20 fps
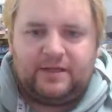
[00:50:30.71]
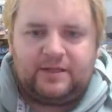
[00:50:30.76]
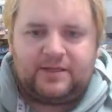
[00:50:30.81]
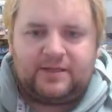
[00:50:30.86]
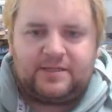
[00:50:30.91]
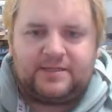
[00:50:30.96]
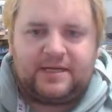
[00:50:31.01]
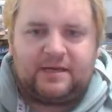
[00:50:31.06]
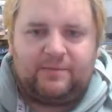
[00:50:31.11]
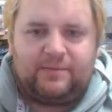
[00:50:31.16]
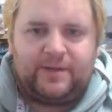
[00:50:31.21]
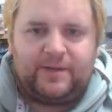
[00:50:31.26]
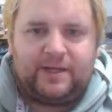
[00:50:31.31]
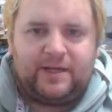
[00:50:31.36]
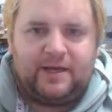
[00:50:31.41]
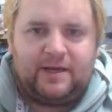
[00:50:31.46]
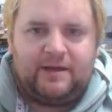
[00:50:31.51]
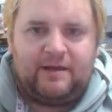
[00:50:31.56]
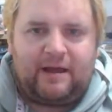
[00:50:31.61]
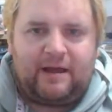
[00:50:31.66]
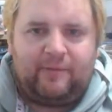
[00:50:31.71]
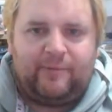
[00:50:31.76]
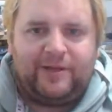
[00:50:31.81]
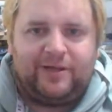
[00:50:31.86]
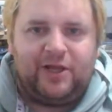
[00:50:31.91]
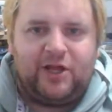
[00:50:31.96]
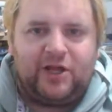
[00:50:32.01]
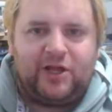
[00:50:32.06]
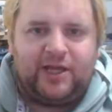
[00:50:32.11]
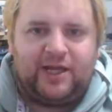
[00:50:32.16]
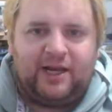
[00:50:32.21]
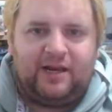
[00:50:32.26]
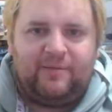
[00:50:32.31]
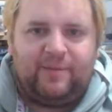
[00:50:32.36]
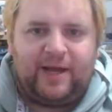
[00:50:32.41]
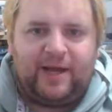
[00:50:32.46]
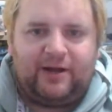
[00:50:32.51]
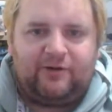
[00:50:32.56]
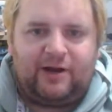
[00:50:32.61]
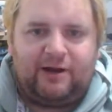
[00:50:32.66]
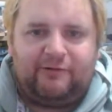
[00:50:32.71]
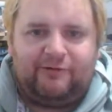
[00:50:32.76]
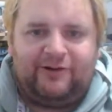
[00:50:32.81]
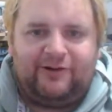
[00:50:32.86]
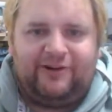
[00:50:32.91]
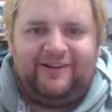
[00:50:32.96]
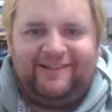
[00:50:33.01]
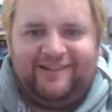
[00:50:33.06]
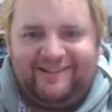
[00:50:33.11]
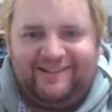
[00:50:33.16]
Because I'll be lurking in the background.